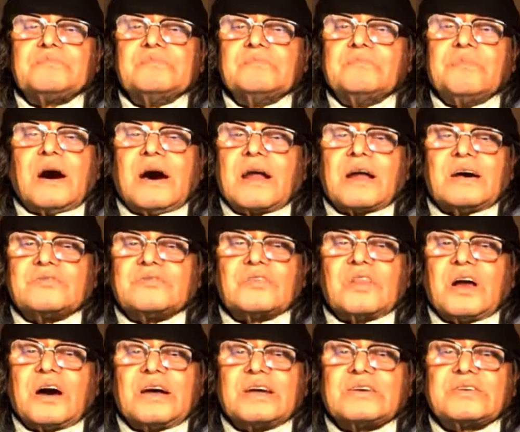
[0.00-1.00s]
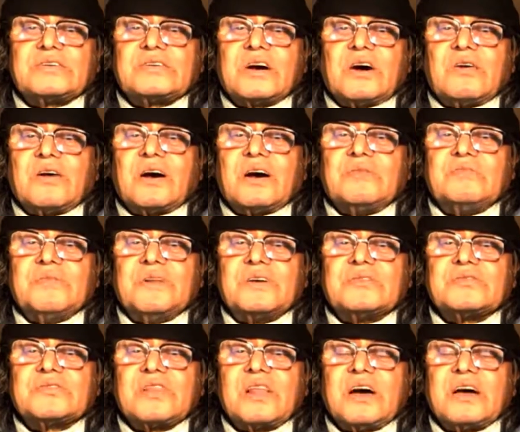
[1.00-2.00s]
boroughs like Tower
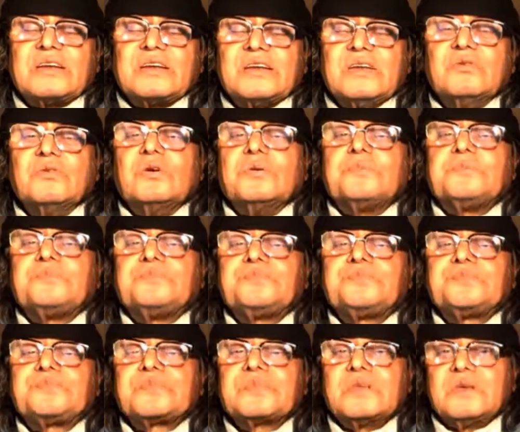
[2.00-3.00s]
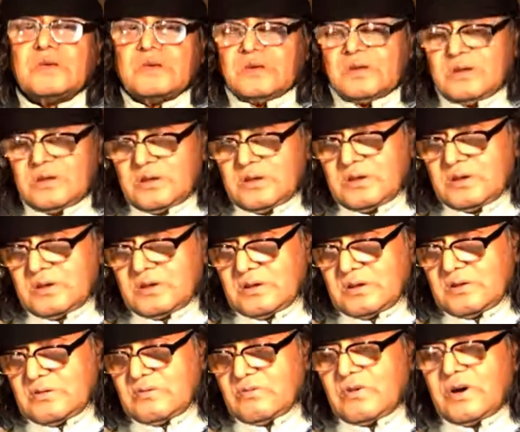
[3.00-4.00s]
Hamlets, like Newham,
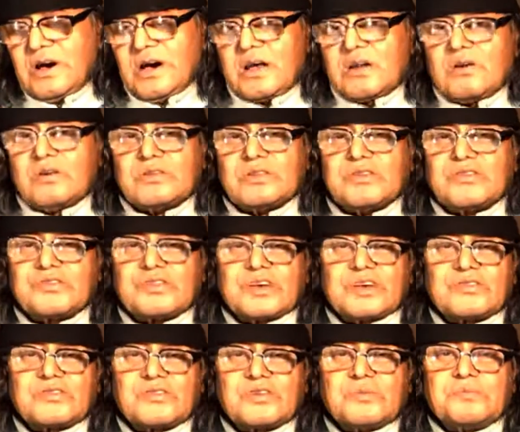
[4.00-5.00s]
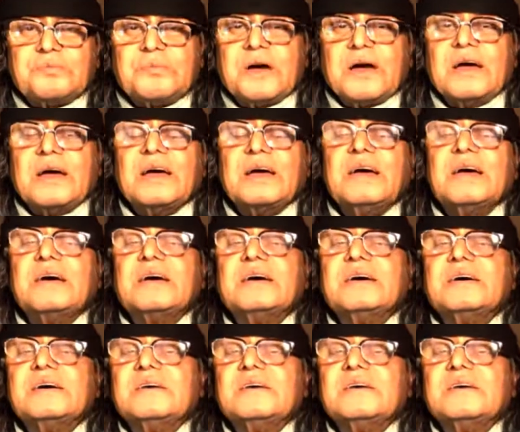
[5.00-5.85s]
where on the 6th of May,